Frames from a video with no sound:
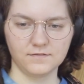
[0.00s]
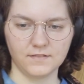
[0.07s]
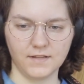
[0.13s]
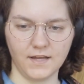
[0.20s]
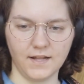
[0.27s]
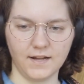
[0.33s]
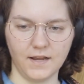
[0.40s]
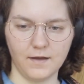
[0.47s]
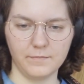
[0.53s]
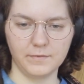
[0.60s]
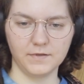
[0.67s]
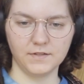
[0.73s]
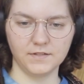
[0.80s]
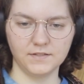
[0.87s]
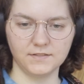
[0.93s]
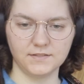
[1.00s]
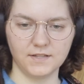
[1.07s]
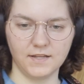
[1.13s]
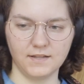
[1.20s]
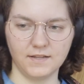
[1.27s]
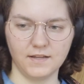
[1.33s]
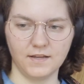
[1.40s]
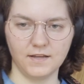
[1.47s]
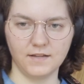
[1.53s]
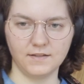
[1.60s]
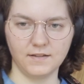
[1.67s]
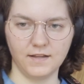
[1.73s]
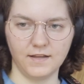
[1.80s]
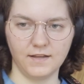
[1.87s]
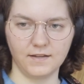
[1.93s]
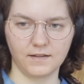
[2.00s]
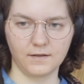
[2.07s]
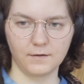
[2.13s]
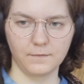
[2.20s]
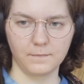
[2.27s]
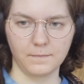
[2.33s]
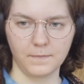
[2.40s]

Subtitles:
That happens, and then, like,